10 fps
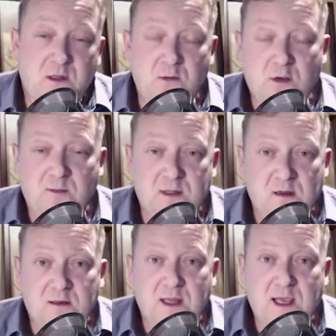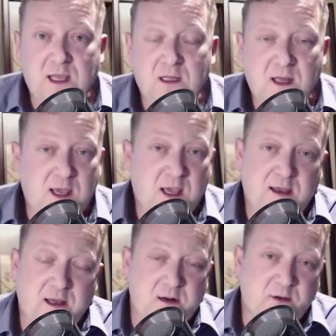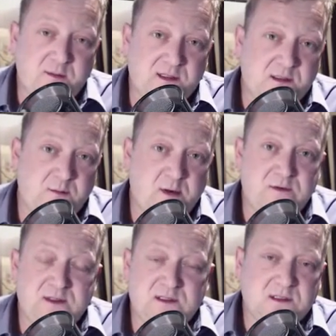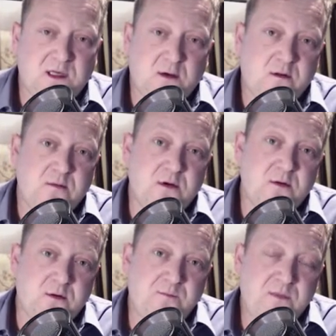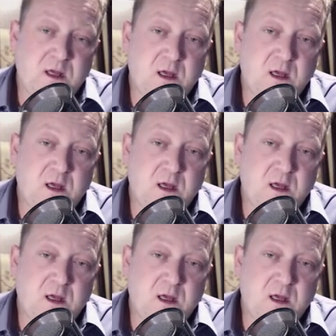You come along late. Hey, I don't want to miss the boat. This is going to go to the moon.